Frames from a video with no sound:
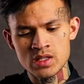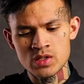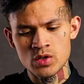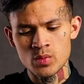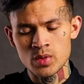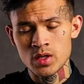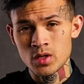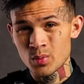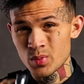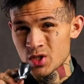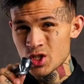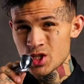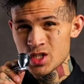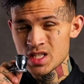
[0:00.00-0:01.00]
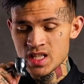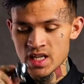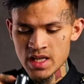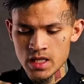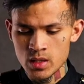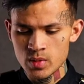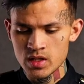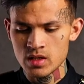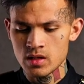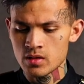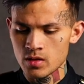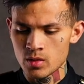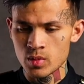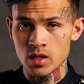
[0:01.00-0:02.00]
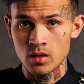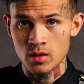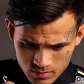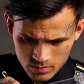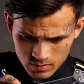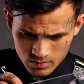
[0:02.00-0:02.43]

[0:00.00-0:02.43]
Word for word: into the middle, but just a tiny bit into the middle.